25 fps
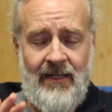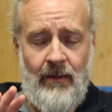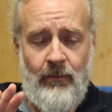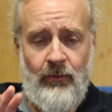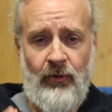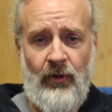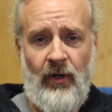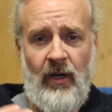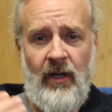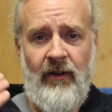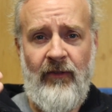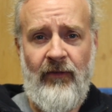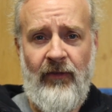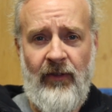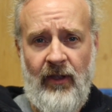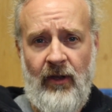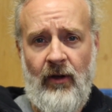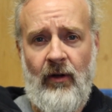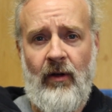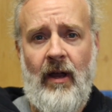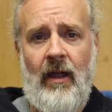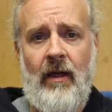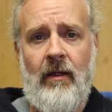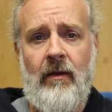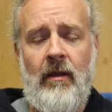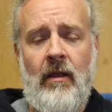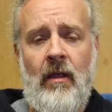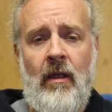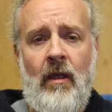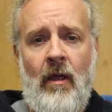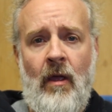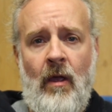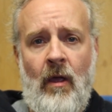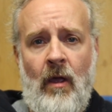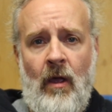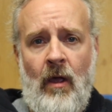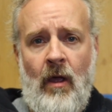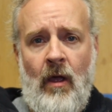I'm trying to figure out
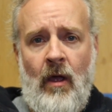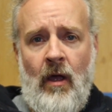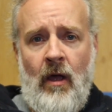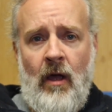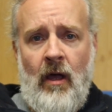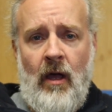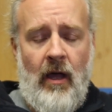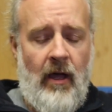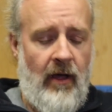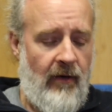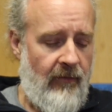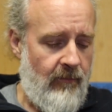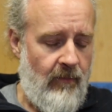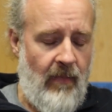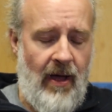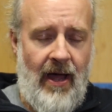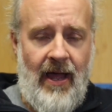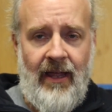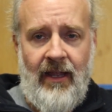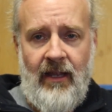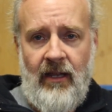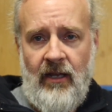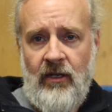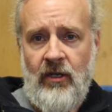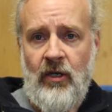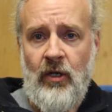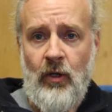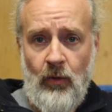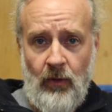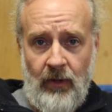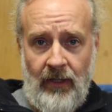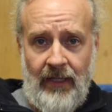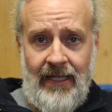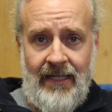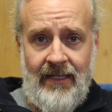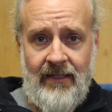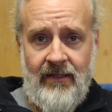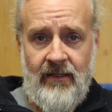of my new
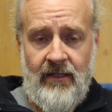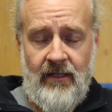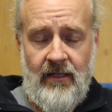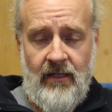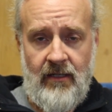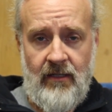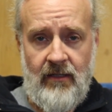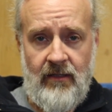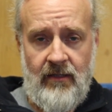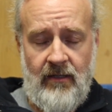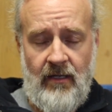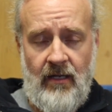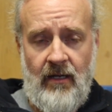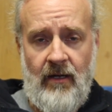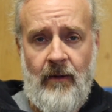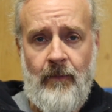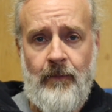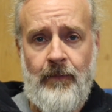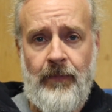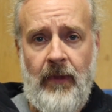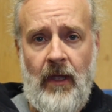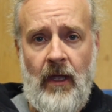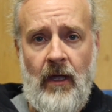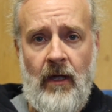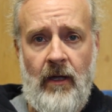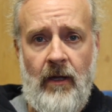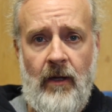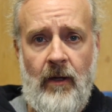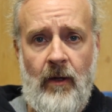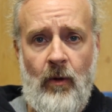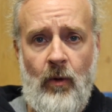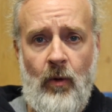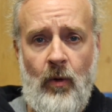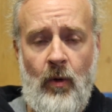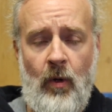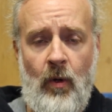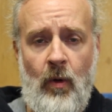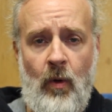lenses,
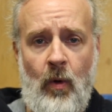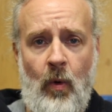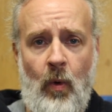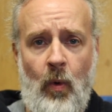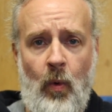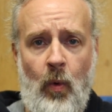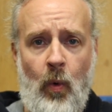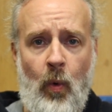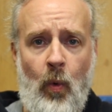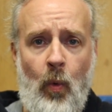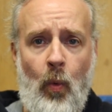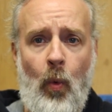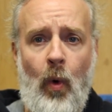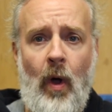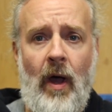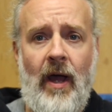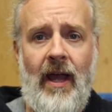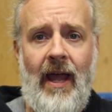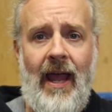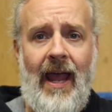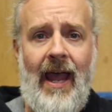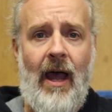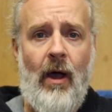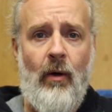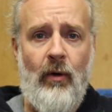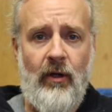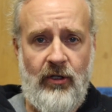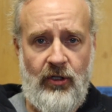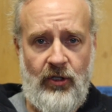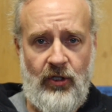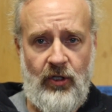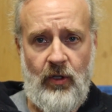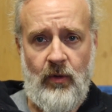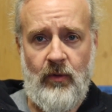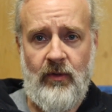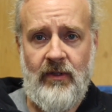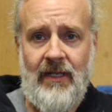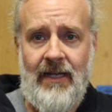how it
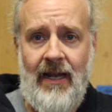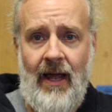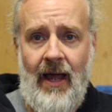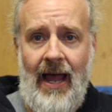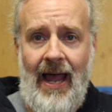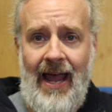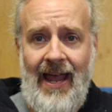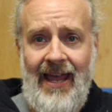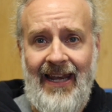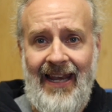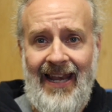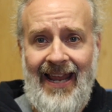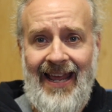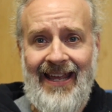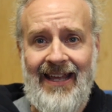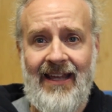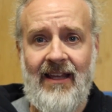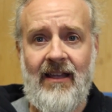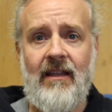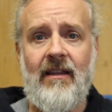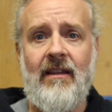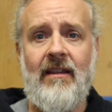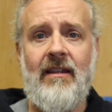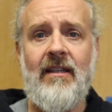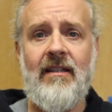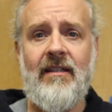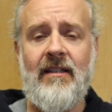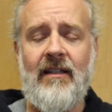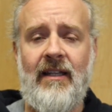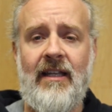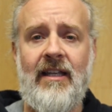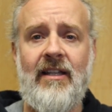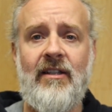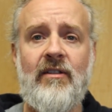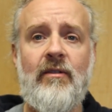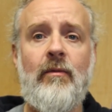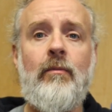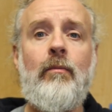shoots. Now I like this
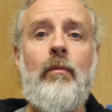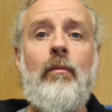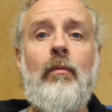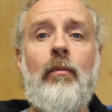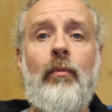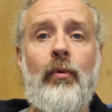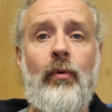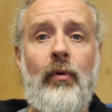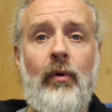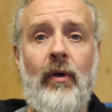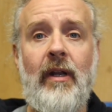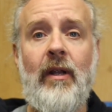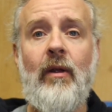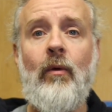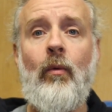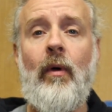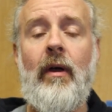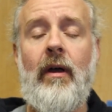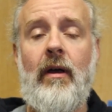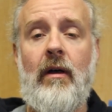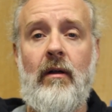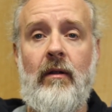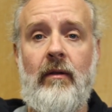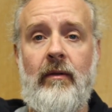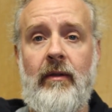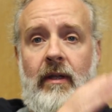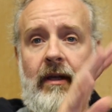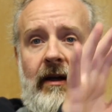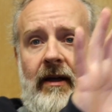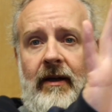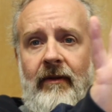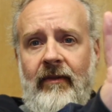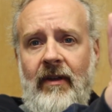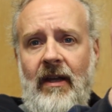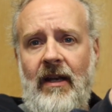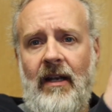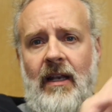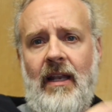lens pretty well.
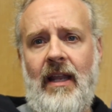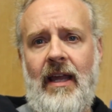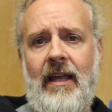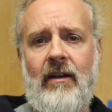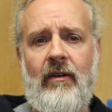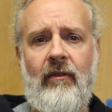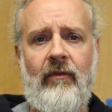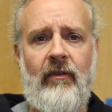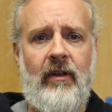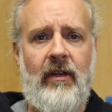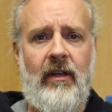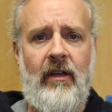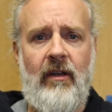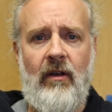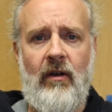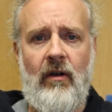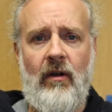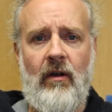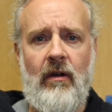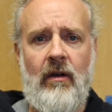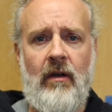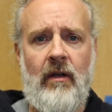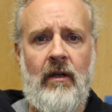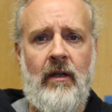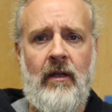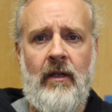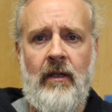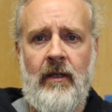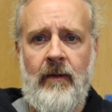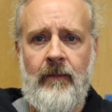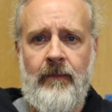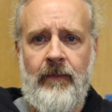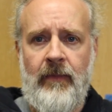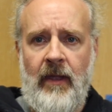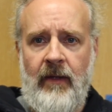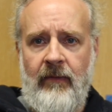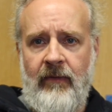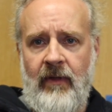I've got a light over here.
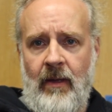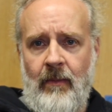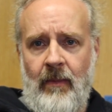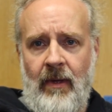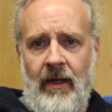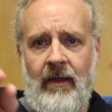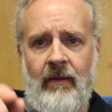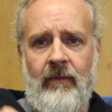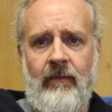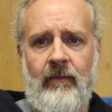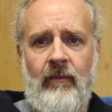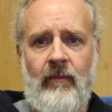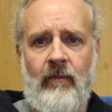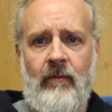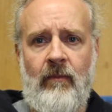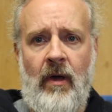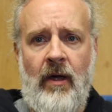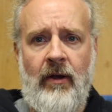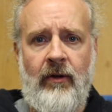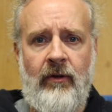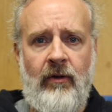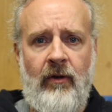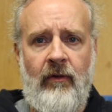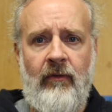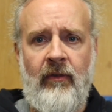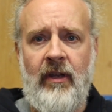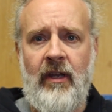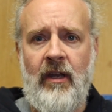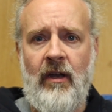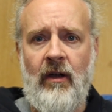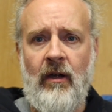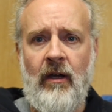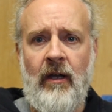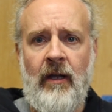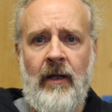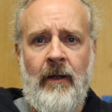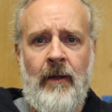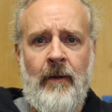I've got my monitor over
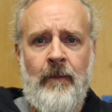here.